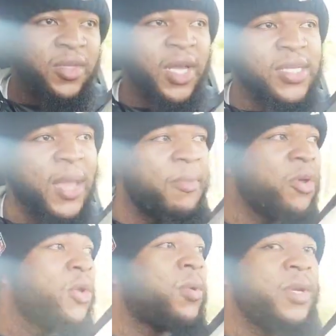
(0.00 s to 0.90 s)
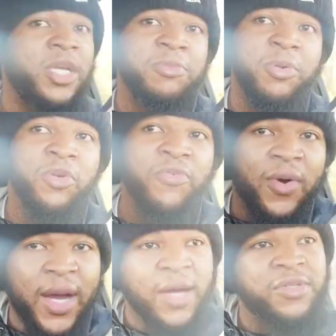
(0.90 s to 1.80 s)
That's like building one of these
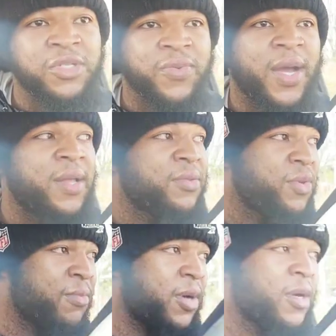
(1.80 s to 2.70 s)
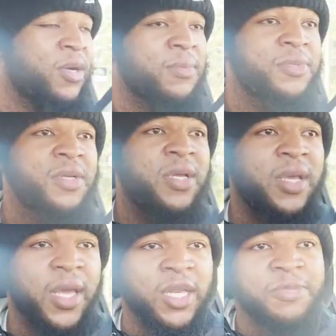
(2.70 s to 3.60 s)
beautiful houses riding through the verbs,
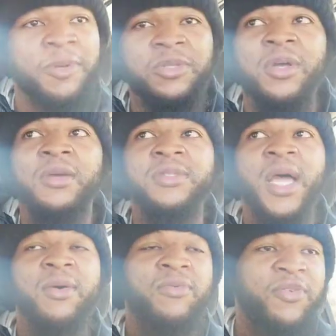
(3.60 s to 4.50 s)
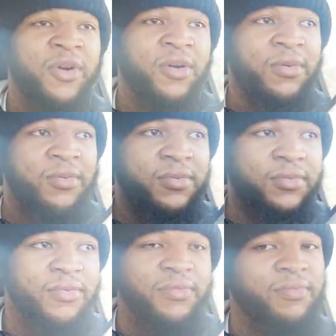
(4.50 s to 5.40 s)
and it's built off
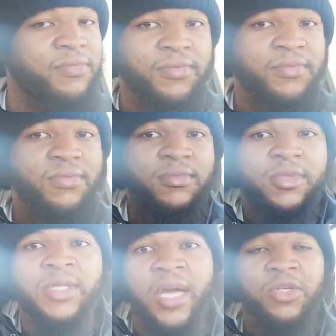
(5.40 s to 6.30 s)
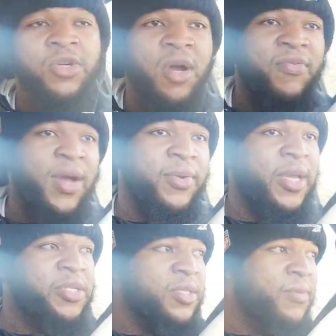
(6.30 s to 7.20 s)
styrofoam. It's not a strong
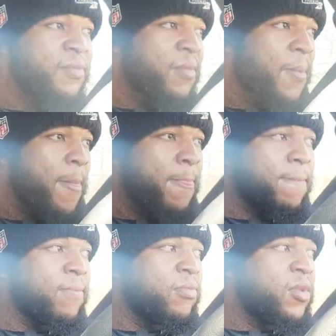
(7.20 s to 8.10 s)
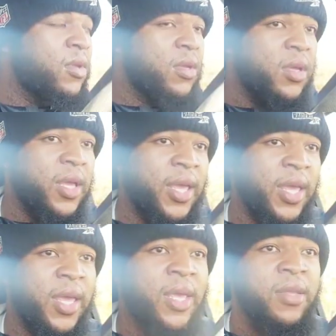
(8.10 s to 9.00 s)
foundation.
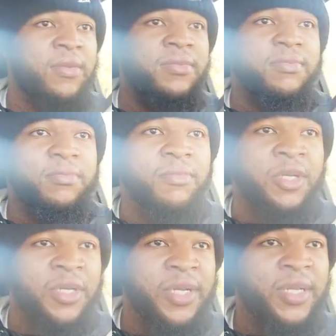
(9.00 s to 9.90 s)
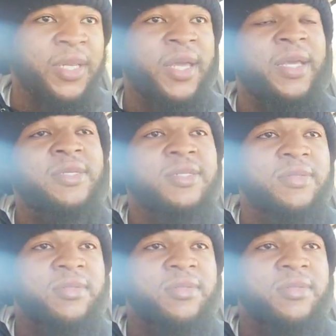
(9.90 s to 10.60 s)
And but nonetheless,